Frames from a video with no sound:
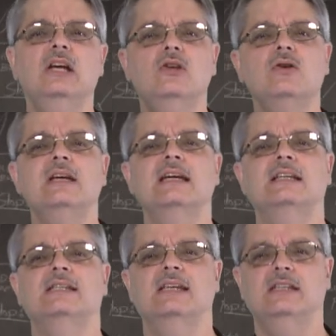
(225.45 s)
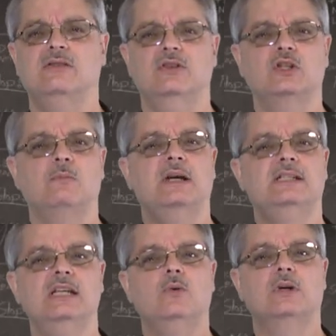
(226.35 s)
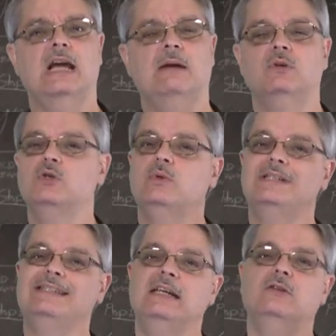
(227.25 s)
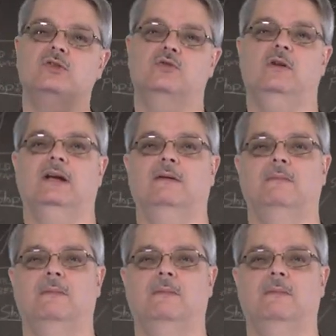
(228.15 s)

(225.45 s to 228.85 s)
You can get a sense of this by seeing what happens with a single string.